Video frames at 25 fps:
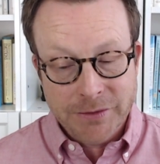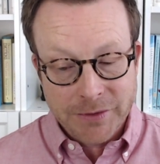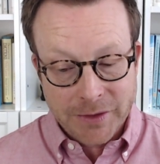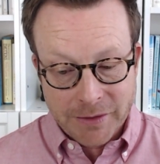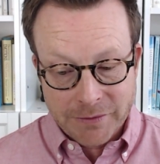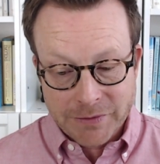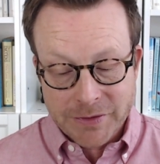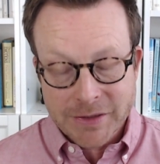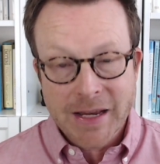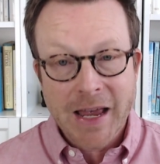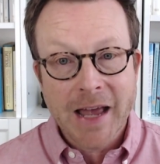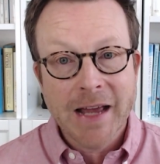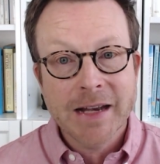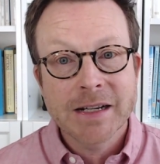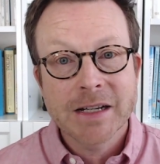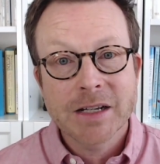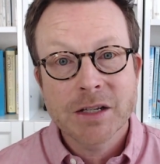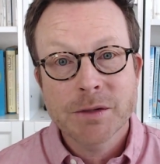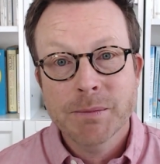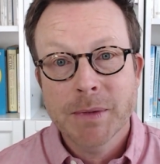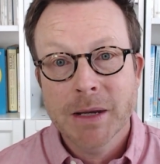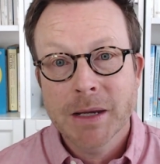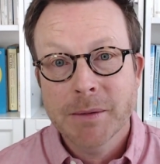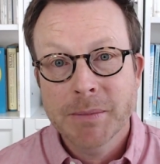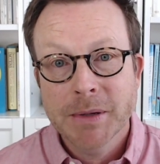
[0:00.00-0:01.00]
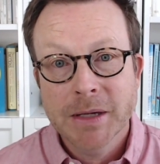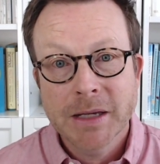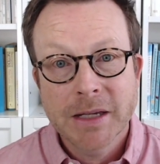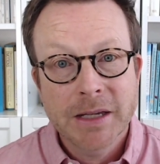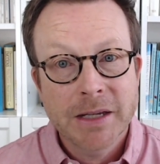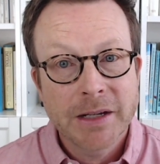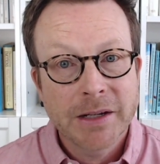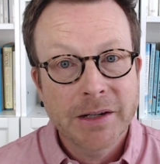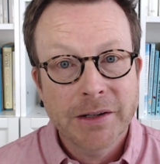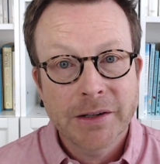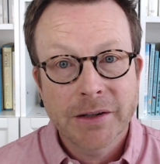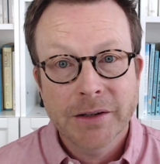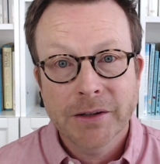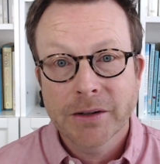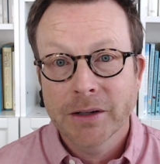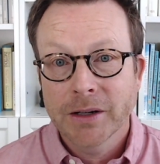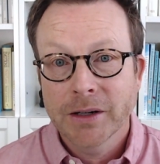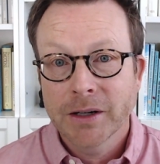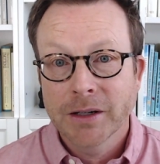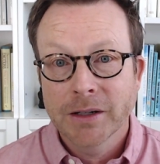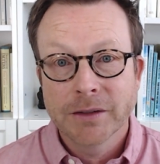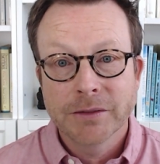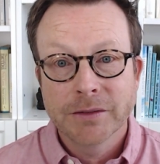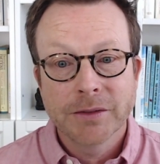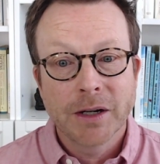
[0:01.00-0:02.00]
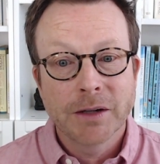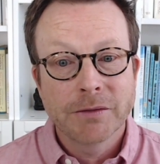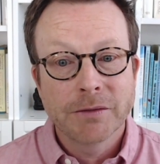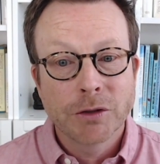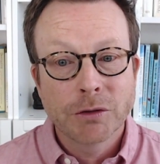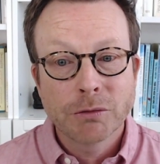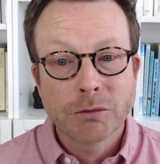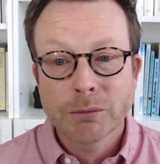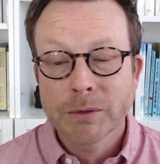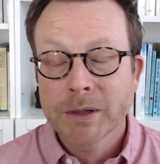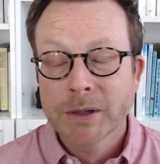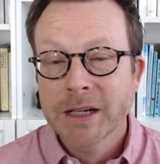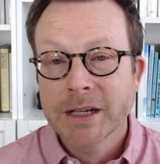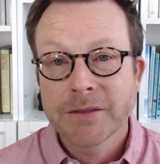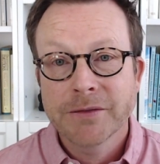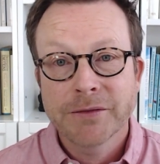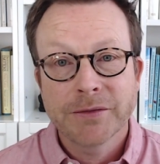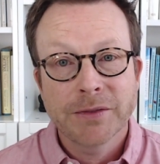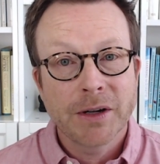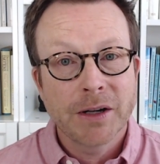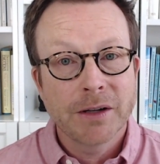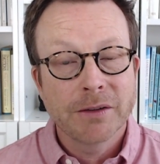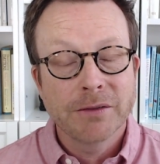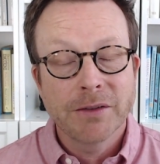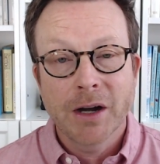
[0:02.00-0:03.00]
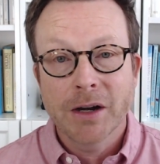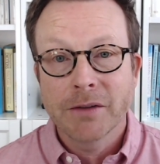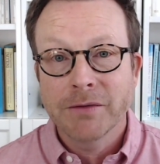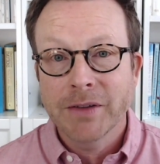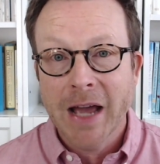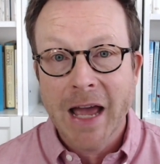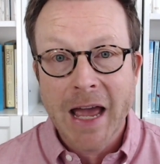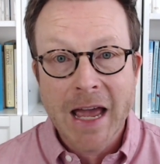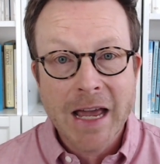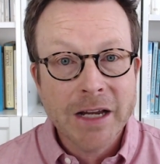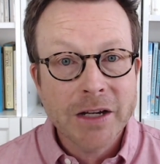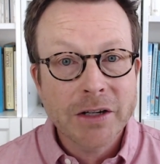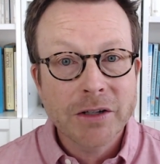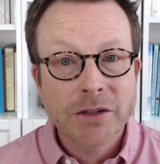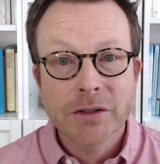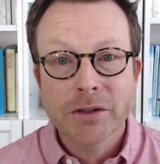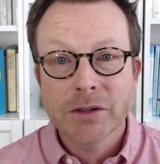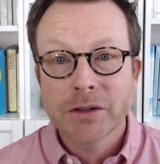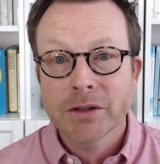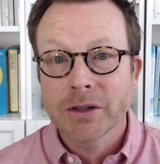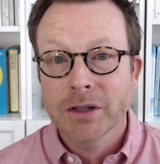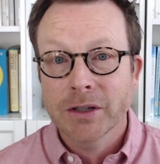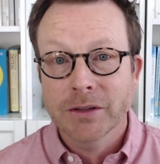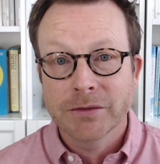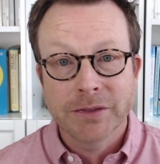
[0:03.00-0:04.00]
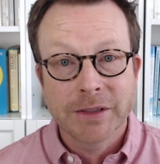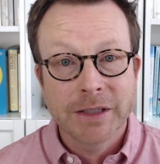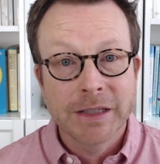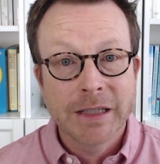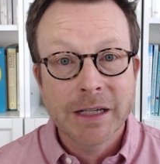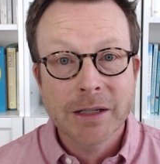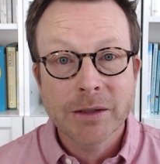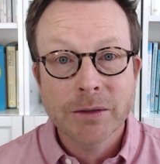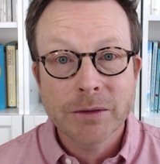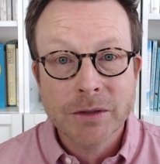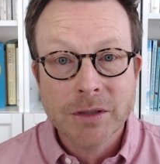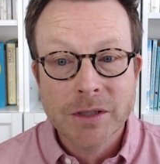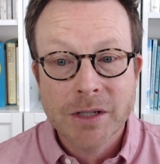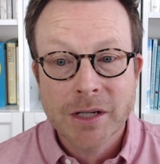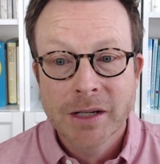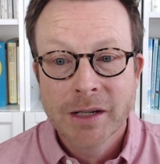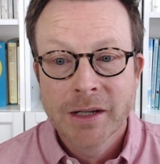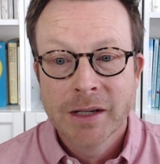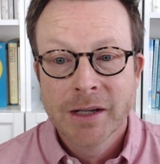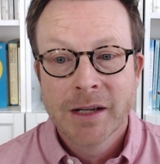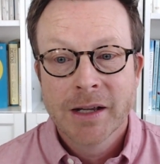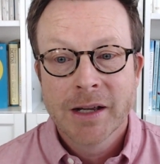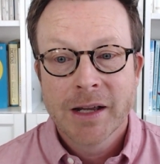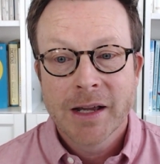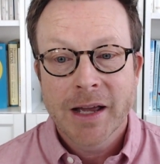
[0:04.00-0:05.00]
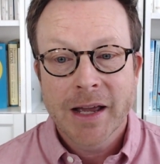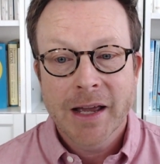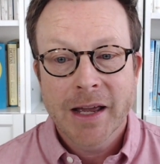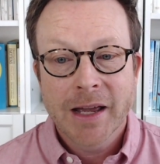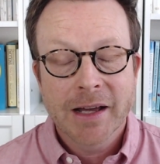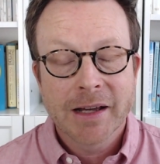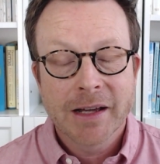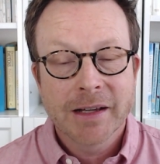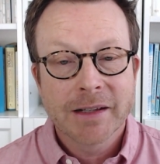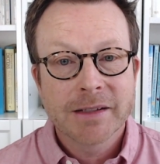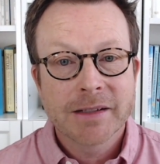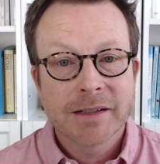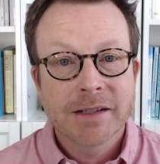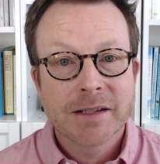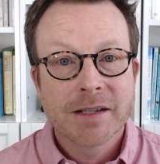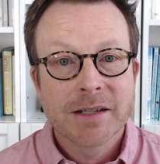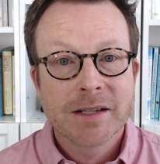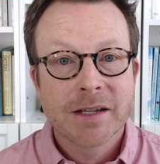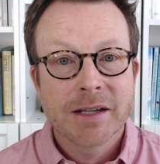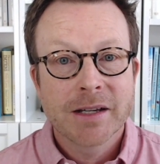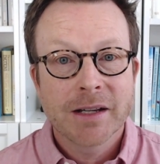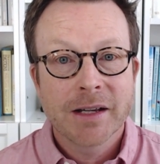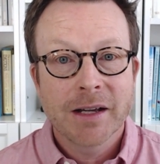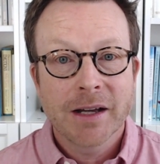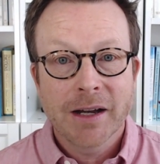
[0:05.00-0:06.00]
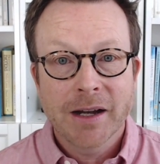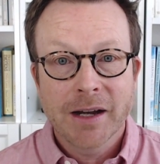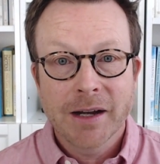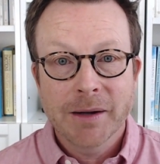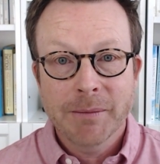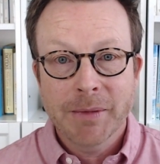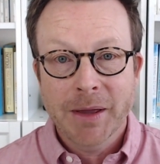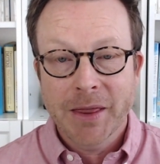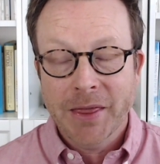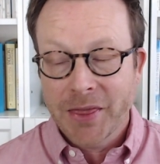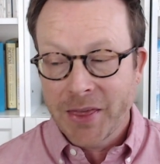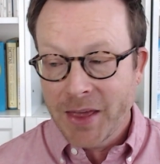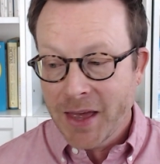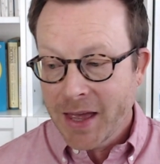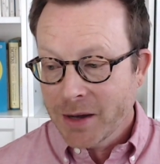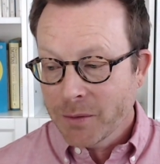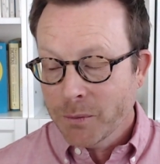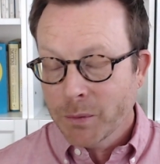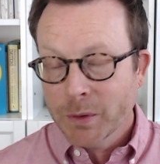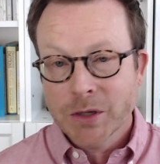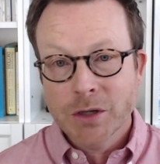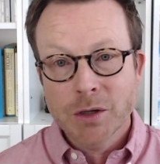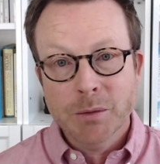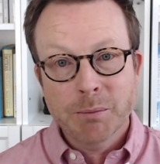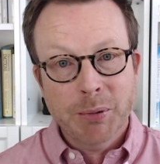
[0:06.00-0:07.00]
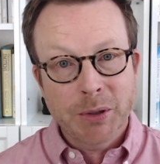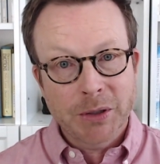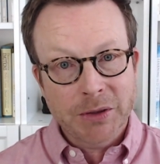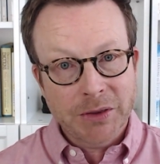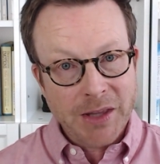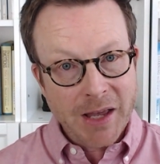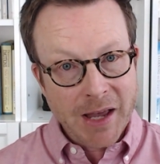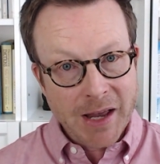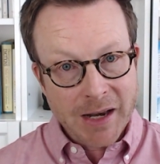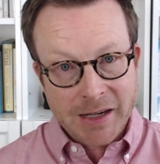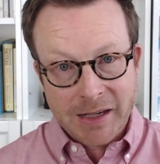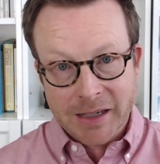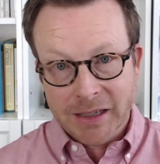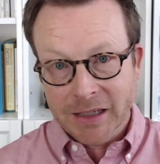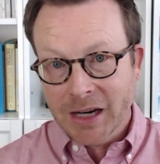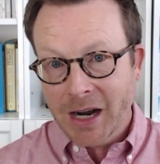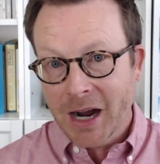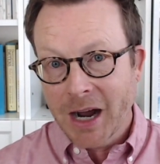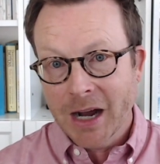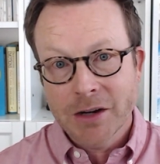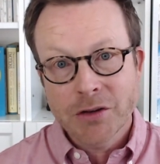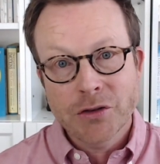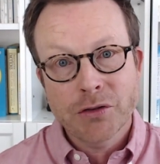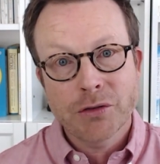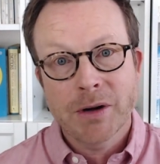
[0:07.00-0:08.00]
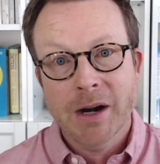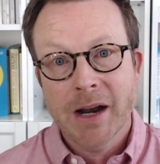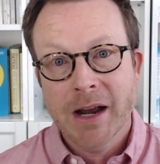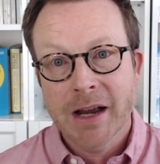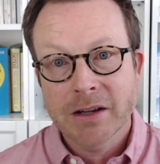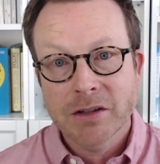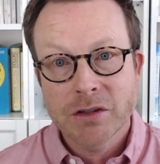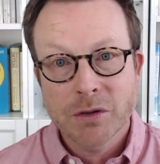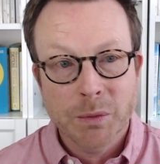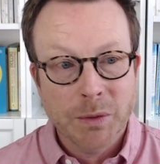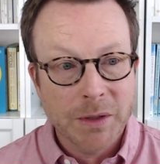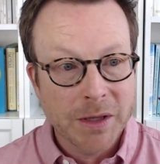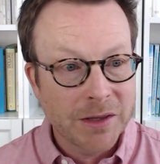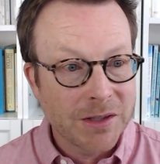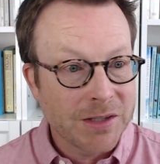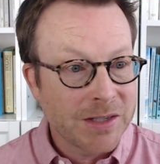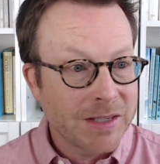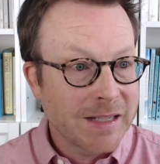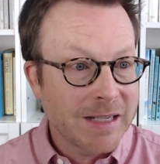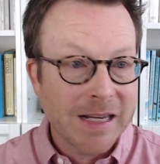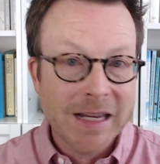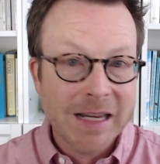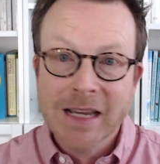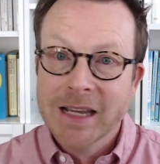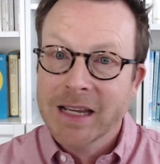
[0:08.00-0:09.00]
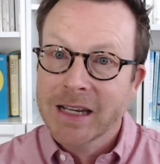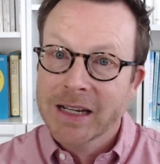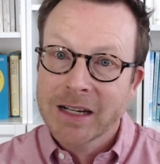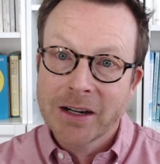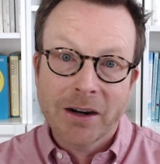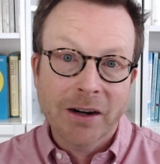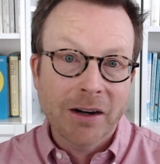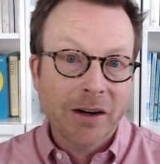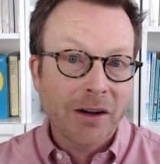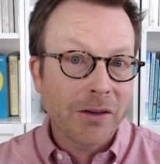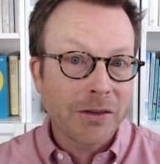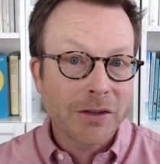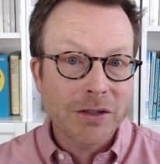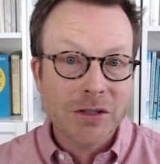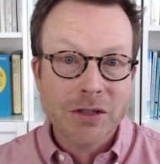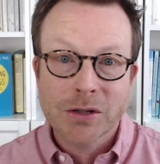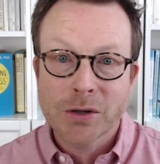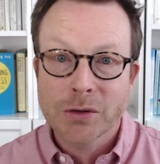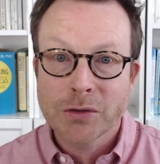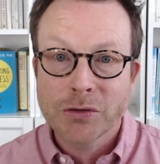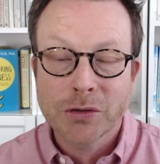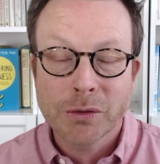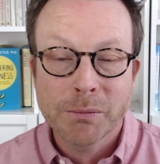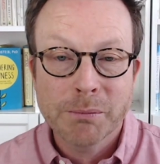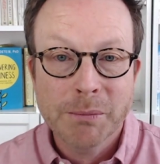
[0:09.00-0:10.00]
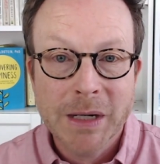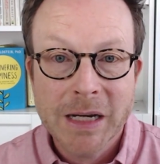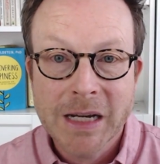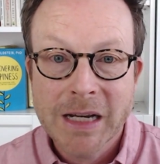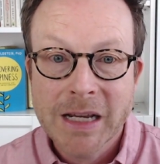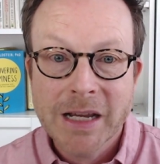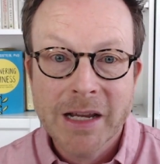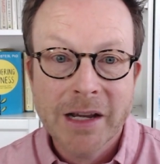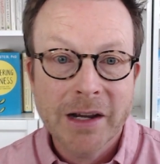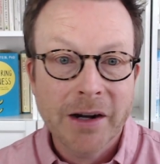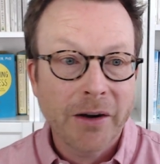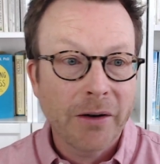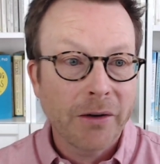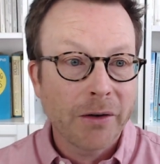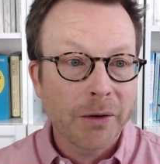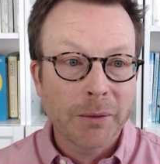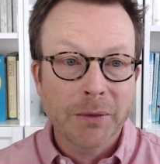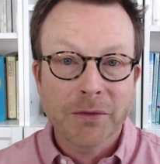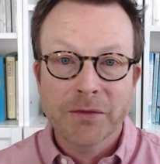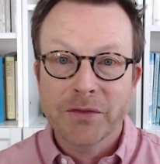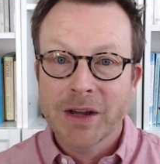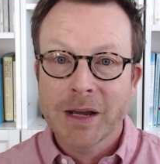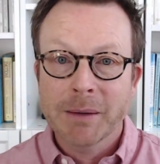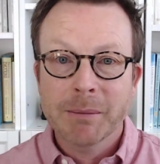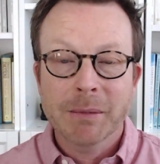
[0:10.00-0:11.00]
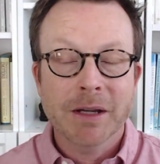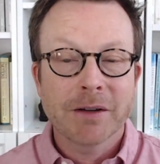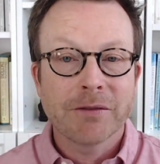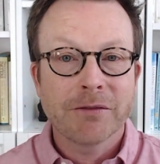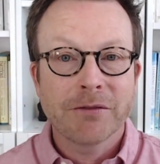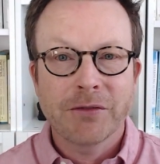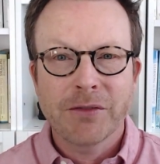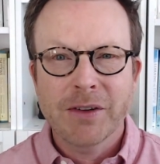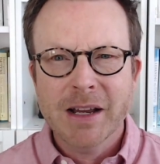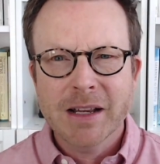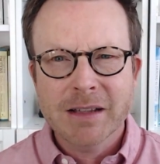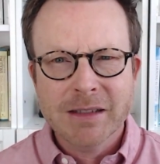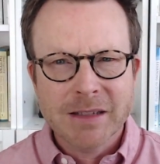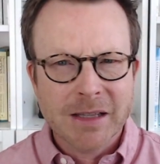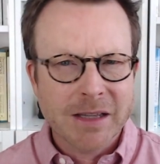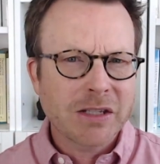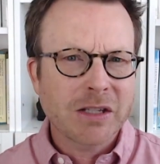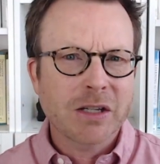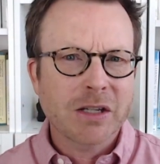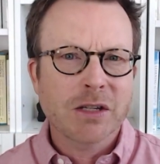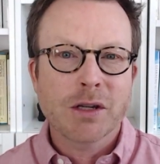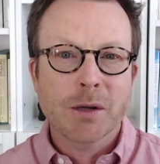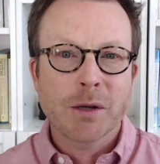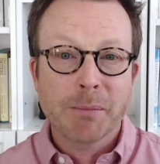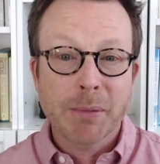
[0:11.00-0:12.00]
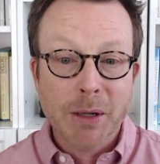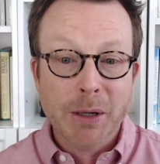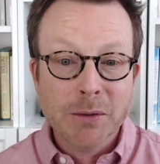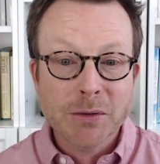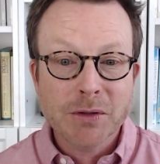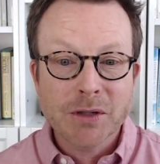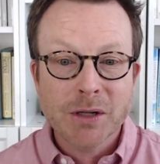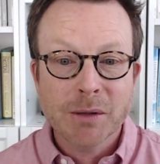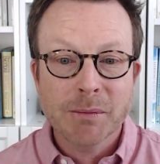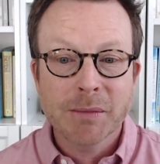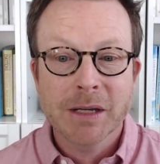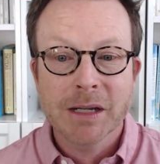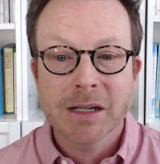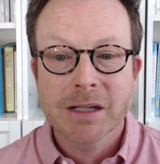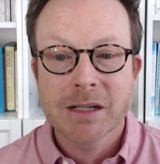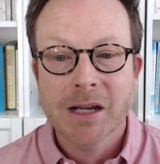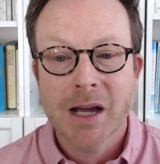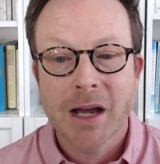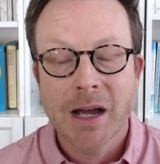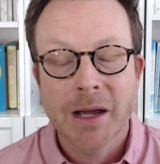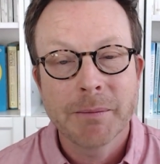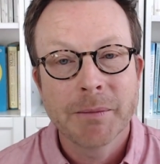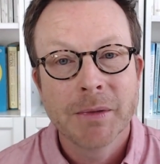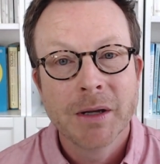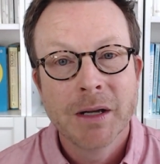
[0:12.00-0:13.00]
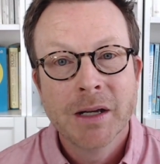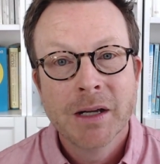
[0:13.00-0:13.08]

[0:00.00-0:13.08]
sadness may be here, of grief, of anger, of guilt. And then when you put that in contrast with seeing on all the social media or with family and friends that this is supposed to be a time